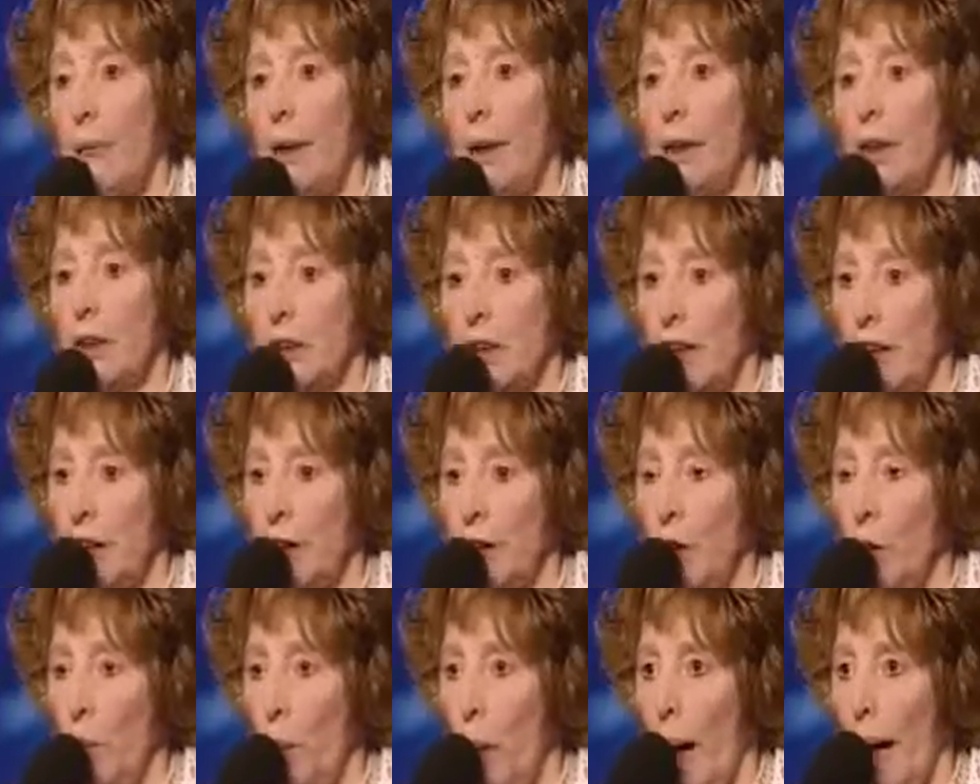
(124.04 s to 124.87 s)
I'm going to
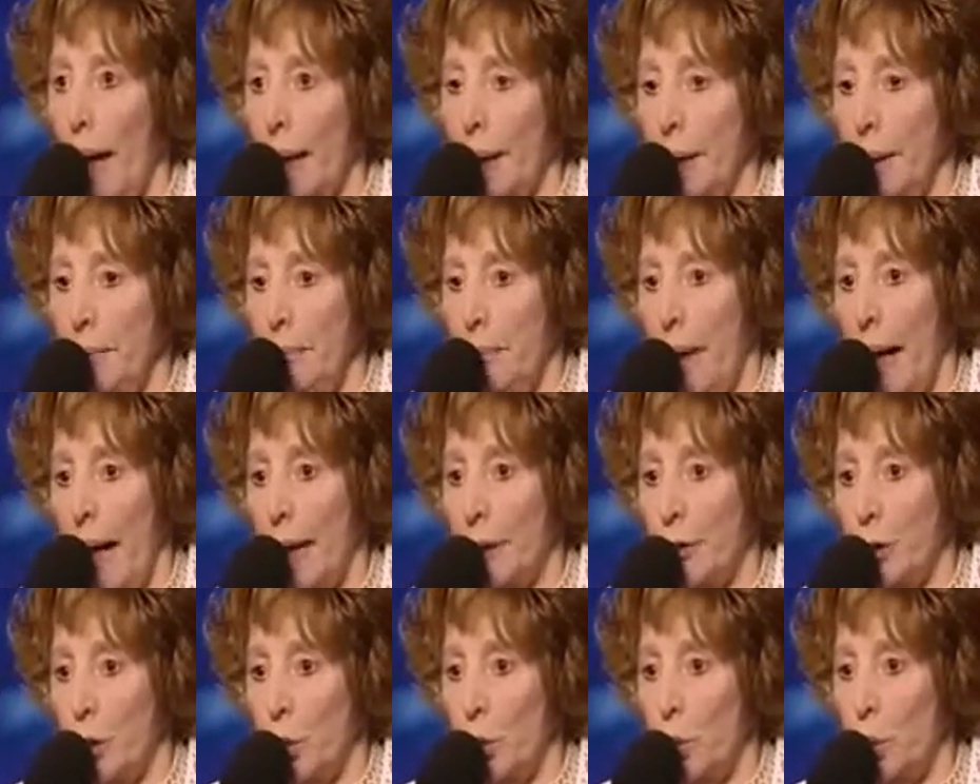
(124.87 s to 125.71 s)
sing The Wedding
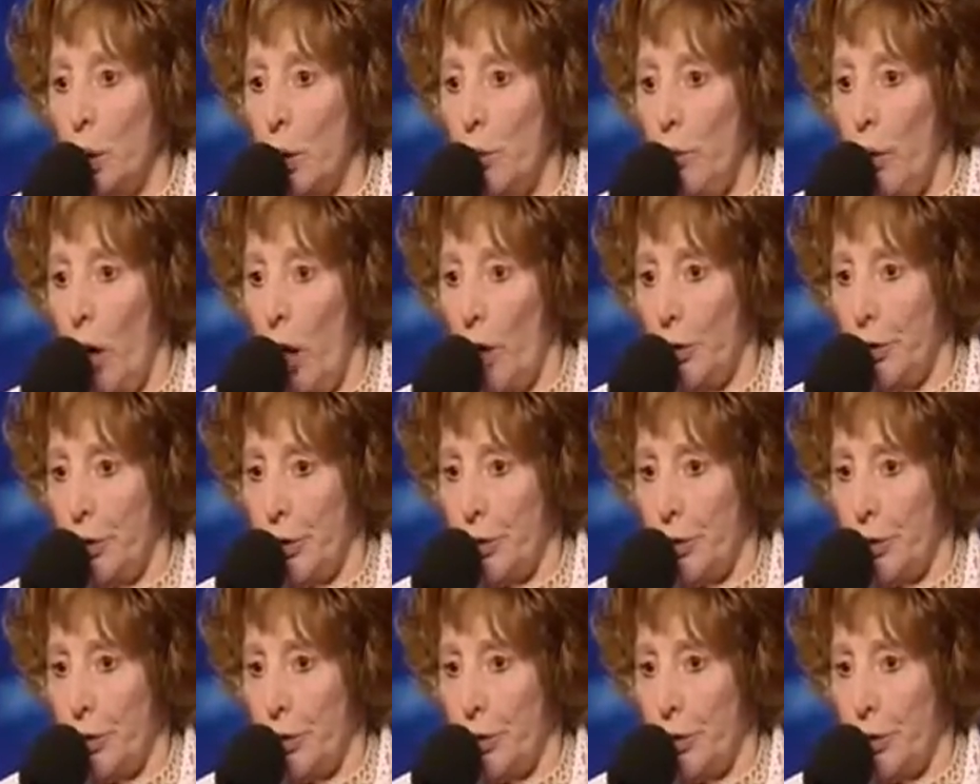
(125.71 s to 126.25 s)
by Julie